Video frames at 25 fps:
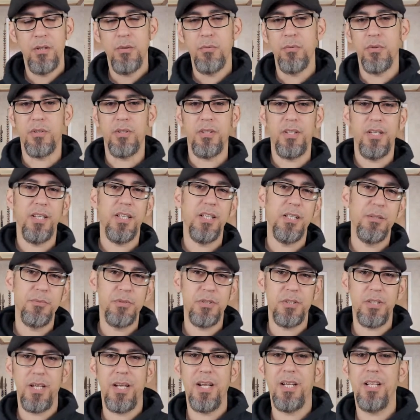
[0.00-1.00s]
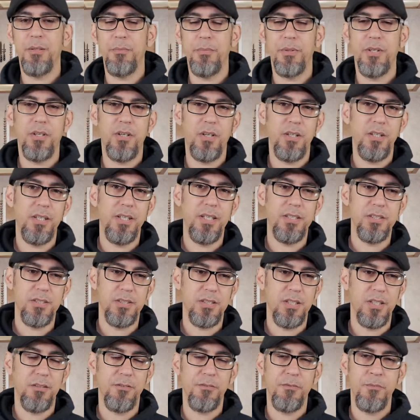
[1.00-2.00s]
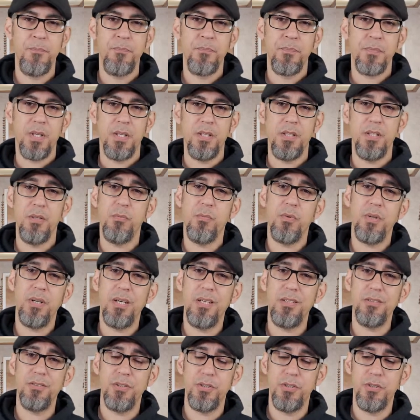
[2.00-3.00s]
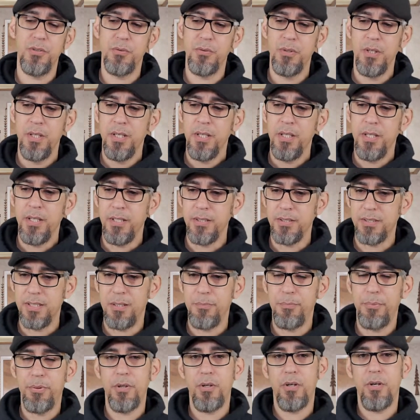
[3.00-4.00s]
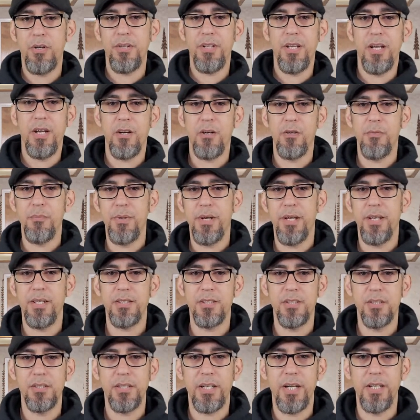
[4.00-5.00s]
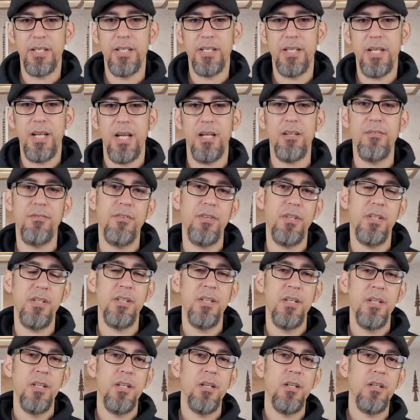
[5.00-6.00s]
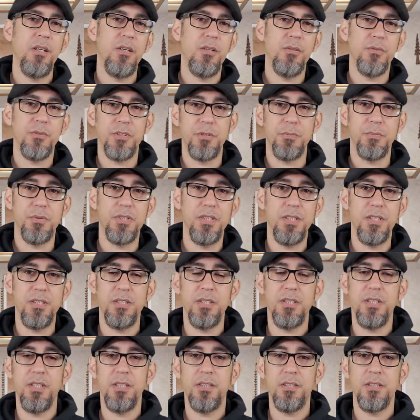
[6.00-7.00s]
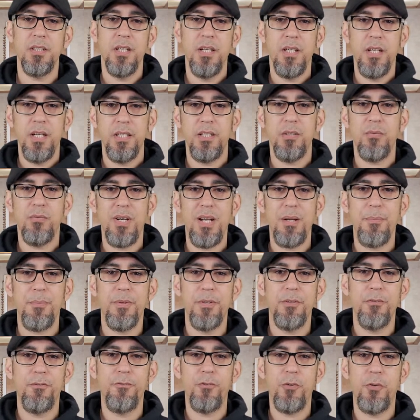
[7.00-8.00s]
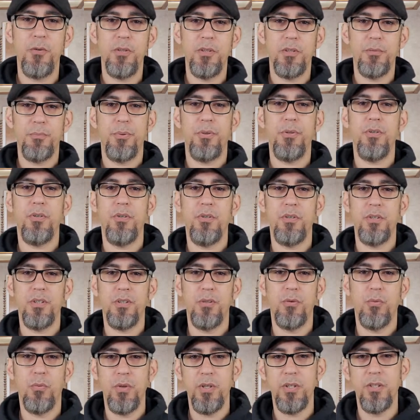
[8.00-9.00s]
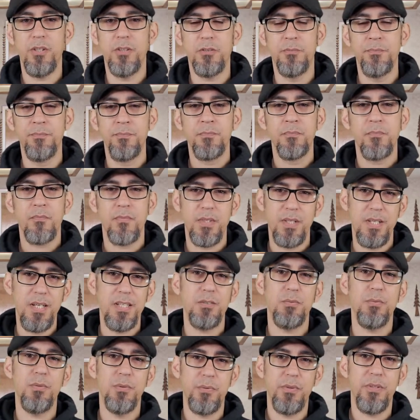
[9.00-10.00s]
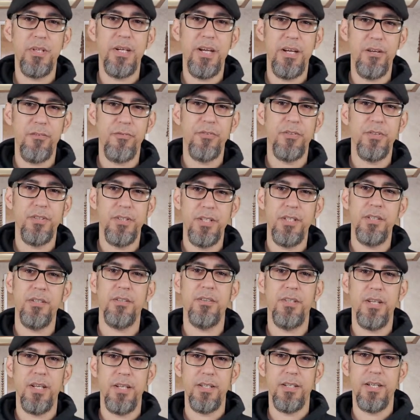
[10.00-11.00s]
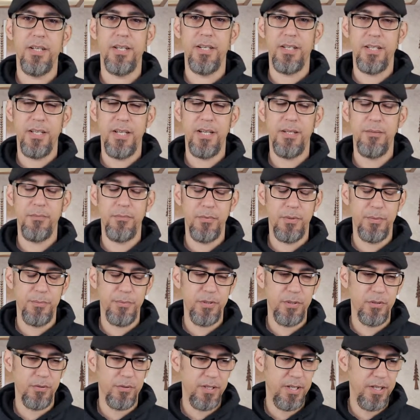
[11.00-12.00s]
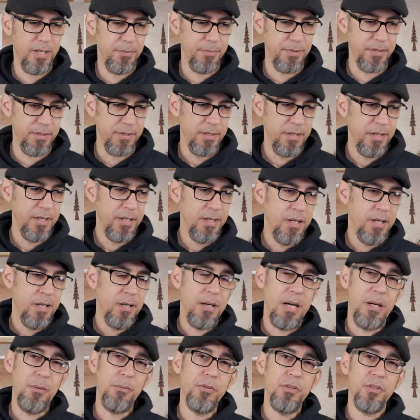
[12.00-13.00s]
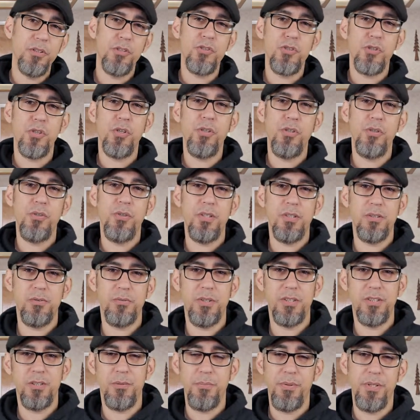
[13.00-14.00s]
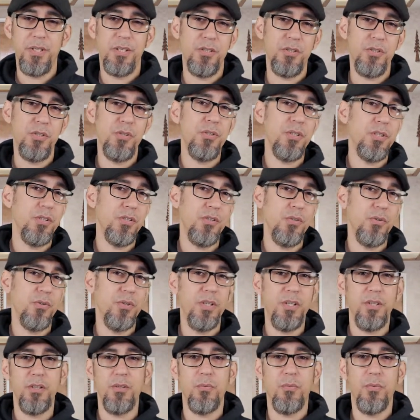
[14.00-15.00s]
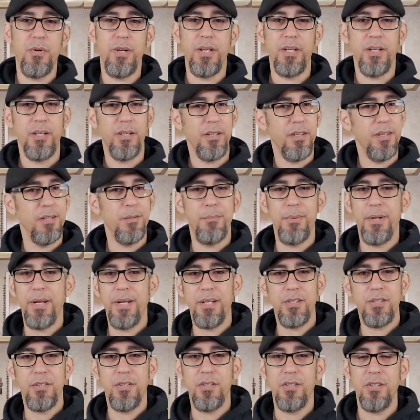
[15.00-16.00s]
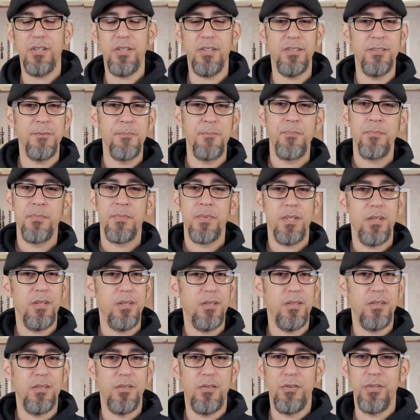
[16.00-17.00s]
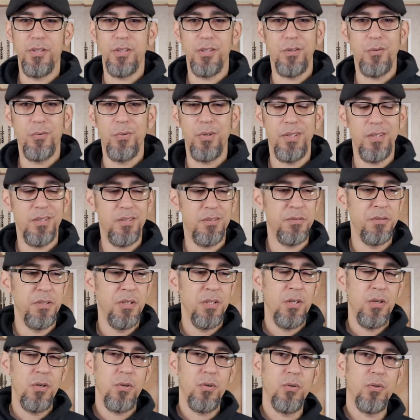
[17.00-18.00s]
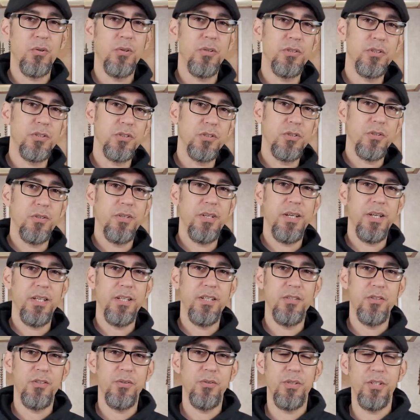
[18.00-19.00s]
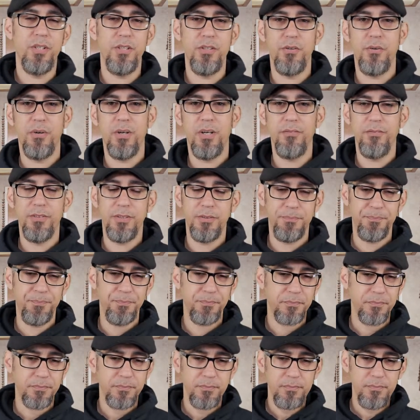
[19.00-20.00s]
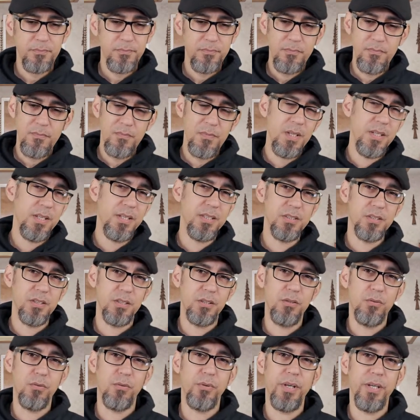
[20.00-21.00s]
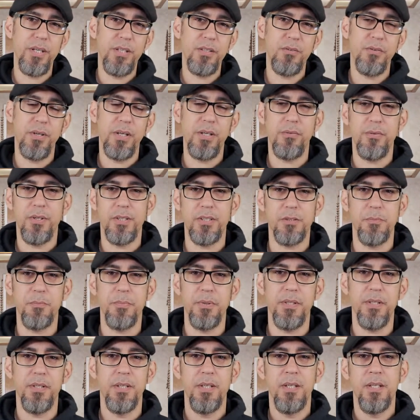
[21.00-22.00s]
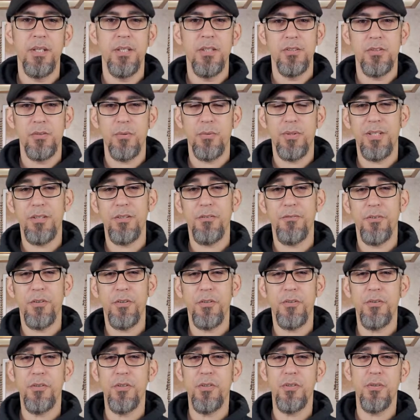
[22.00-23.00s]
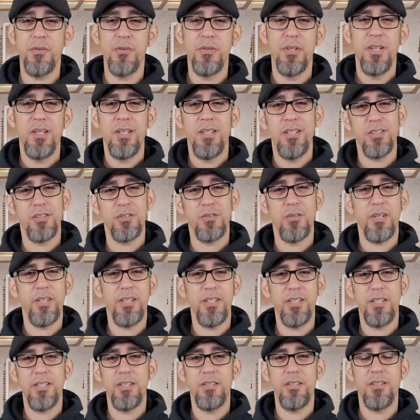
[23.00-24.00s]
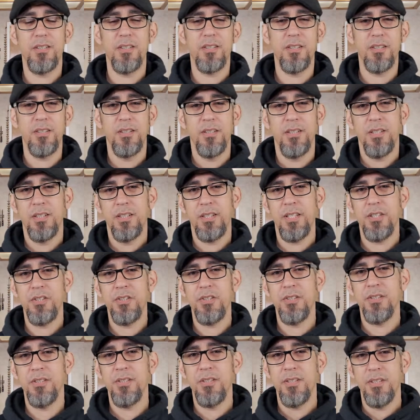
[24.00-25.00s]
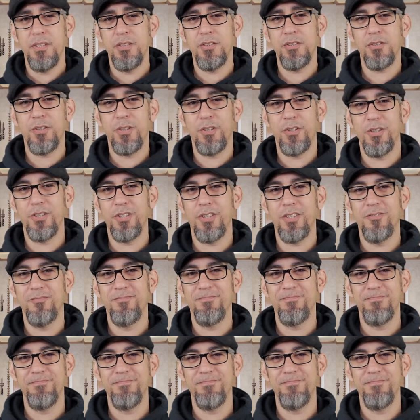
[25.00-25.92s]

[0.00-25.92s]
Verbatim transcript: We'll clean them, scale them, and all of that stuff. And then what I'll do is I'll put all the aromatics inside the cavity, along with some seasonings, and then wrap it in foil and put it on the grill, and that's what we'll have for dinner that night at camp when we go camping. I wanted to show you this recipe because you can do it either way, in the backyard, on the grill, or just go ahead and do it in your oven. And it's a great, great recipe. So without further ado, let's go ahead and get to the kitchen and start cooking.